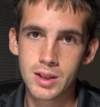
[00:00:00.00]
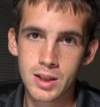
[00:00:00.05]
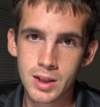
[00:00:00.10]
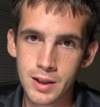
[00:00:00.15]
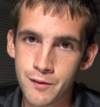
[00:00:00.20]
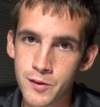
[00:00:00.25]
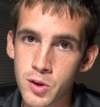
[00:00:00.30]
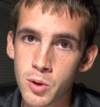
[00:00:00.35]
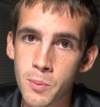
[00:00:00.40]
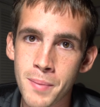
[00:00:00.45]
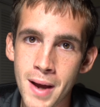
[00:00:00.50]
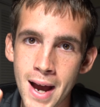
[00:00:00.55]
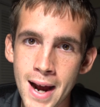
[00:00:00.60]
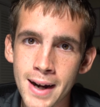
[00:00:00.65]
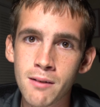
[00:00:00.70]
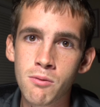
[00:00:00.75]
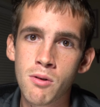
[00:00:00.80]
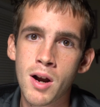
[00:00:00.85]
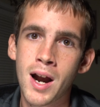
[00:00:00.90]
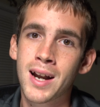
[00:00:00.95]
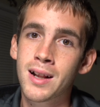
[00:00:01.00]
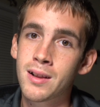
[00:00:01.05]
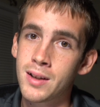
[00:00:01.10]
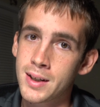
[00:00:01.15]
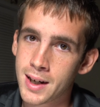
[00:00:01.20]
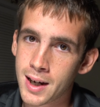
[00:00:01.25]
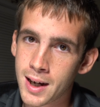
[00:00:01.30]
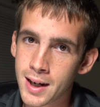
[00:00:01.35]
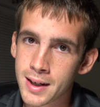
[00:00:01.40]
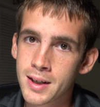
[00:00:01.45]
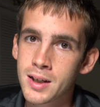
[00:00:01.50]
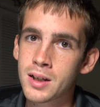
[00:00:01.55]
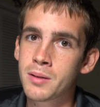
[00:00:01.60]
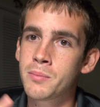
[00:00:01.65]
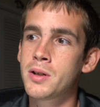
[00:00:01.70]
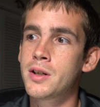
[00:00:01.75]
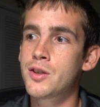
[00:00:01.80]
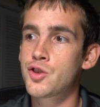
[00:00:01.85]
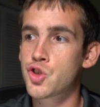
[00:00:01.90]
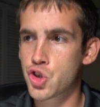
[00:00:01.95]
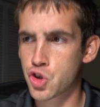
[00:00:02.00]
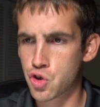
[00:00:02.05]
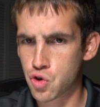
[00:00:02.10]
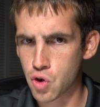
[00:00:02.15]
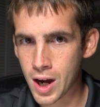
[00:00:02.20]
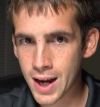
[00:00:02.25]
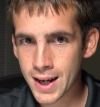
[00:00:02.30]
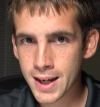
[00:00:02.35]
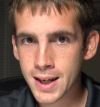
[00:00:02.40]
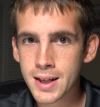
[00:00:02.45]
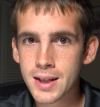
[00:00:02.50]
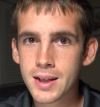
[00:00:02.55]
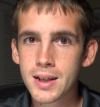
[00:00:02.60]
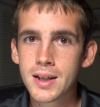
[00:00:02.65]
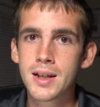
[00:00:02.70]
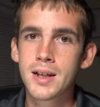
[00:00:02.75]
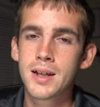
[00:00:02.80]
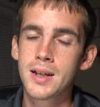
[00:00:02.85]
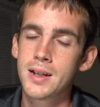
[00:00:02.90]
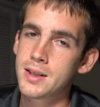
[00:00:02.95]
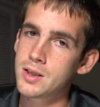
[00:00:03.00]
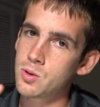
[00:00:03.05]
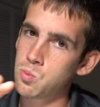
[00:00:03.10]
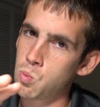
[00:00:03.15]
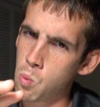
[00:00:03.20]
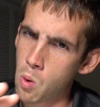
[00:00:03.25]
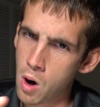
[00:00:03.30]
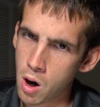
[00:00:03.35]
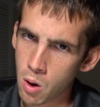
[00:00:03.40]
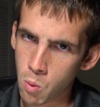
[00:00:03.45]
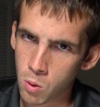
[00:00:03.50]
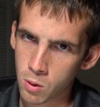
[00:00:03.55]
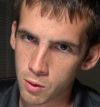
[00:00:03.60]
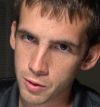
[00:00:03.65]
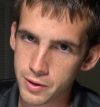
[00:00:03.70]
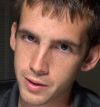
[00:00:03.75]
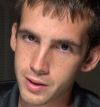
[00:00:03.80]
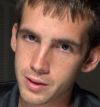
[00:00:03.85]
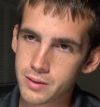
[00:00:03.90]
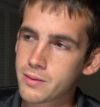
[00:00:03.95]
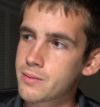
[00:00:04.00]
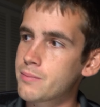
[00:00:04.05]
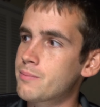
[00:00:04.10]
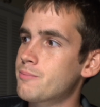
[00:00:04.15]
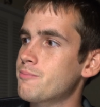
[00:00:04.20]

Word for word: If you're bad at writing like I am, try it. It's well worth it.